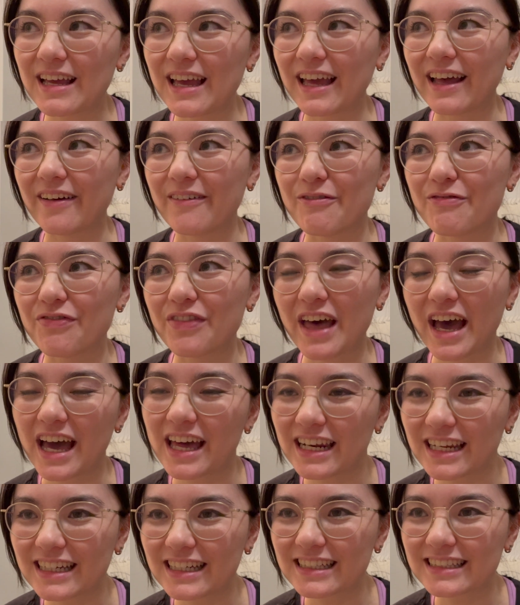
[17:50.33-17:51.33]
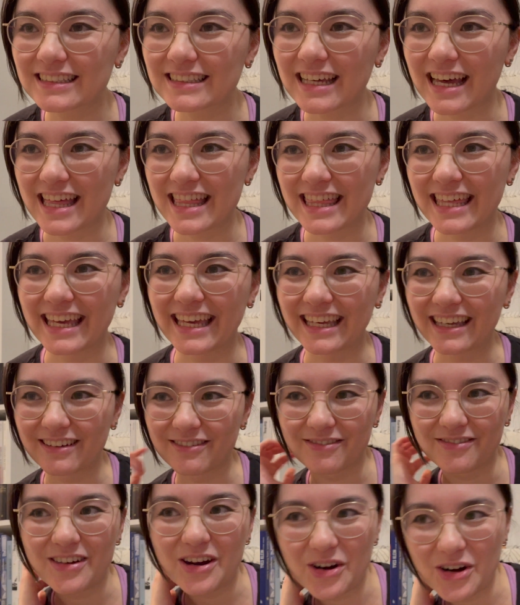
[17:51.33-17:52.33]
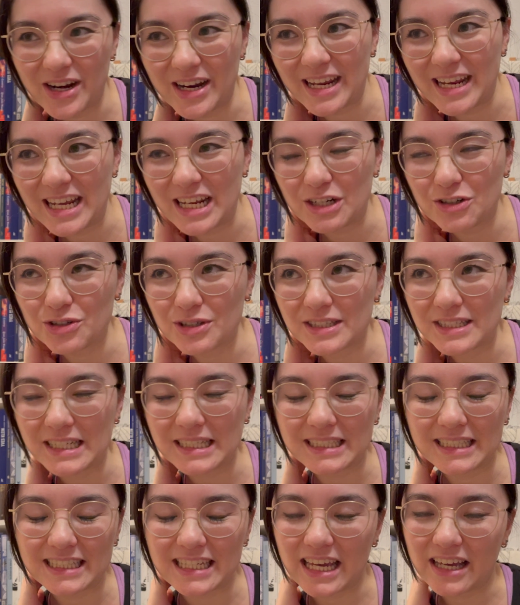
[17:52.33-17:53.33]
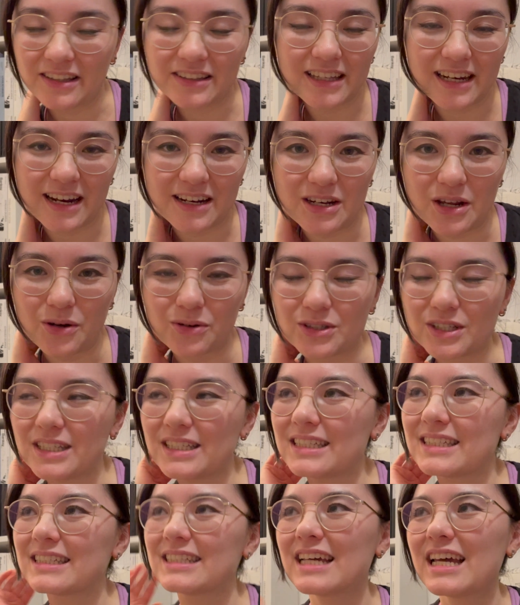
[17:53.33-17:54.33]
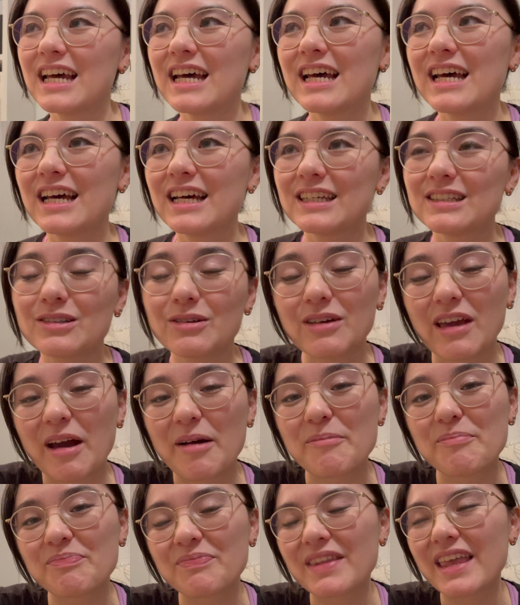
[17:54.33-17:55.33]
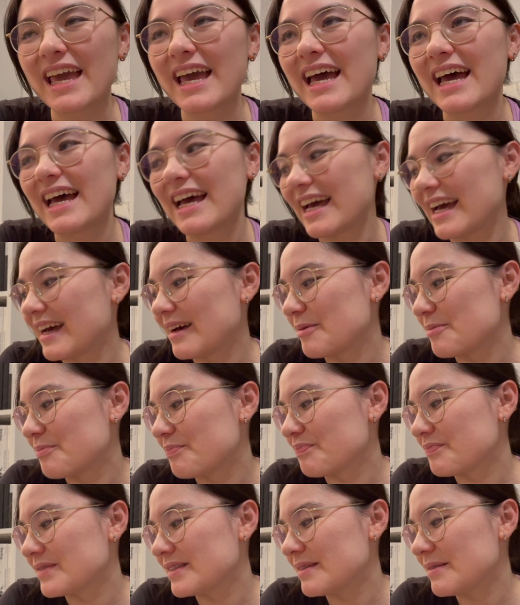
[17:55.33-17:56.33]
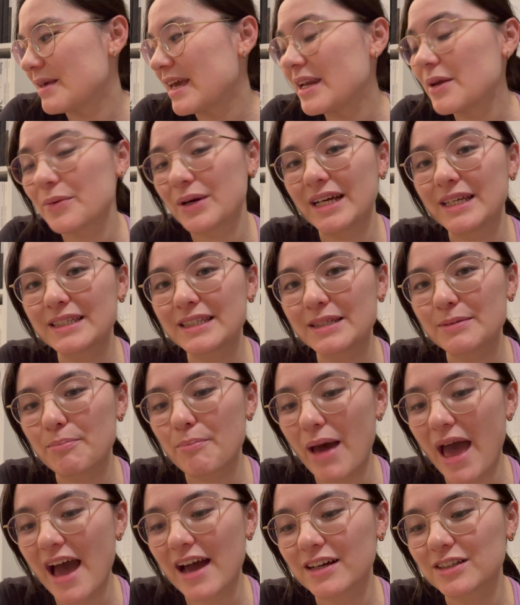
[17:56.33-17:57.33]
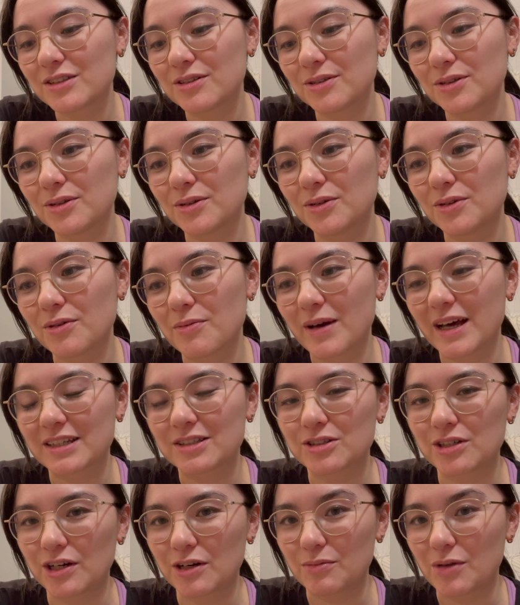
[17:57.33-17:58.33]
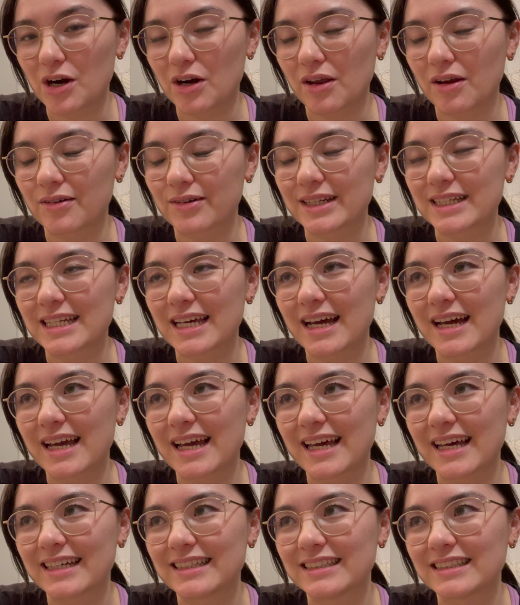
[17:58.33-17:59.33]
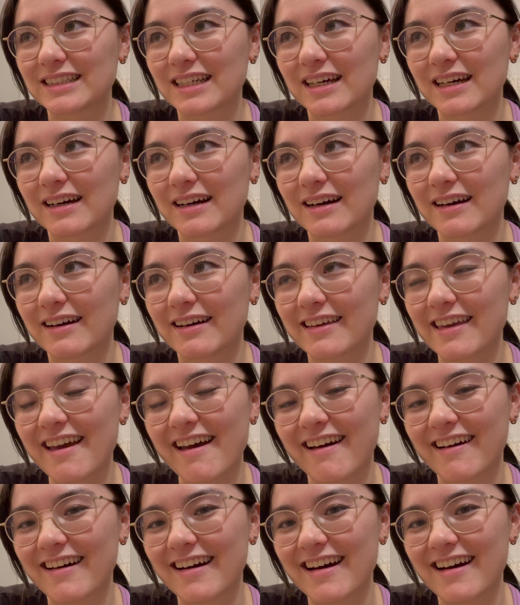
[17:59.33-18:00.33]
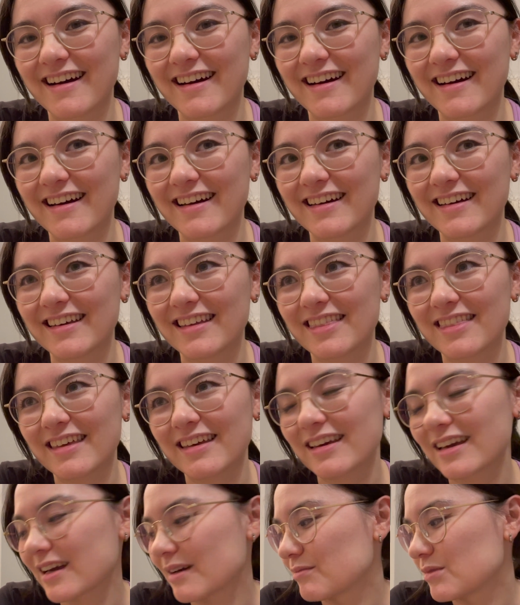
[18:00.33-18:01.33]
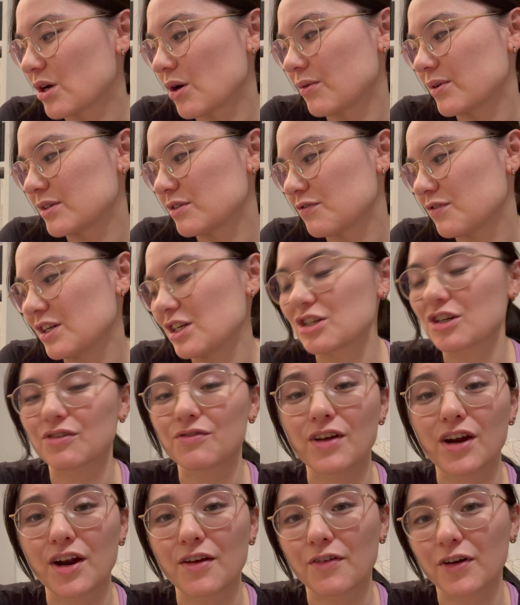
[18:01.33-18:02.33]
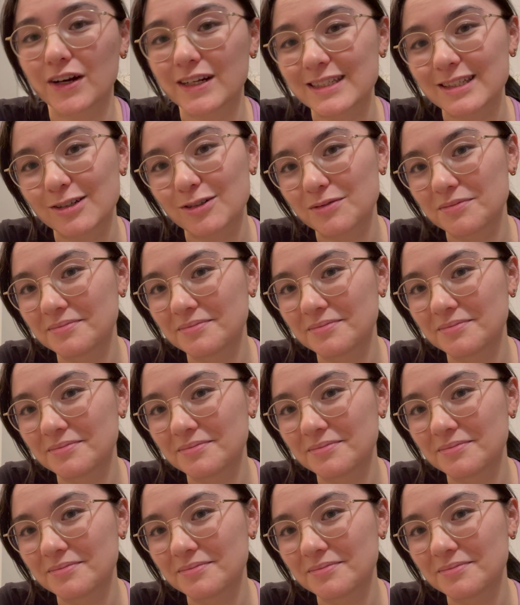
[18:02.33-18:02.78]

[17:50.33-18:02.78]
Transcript: And that is, I think, a very interesting detail that I noticed. So yeah. Anyways, back to The Master and Margarita, and I think I'm going to finish it very, very soon.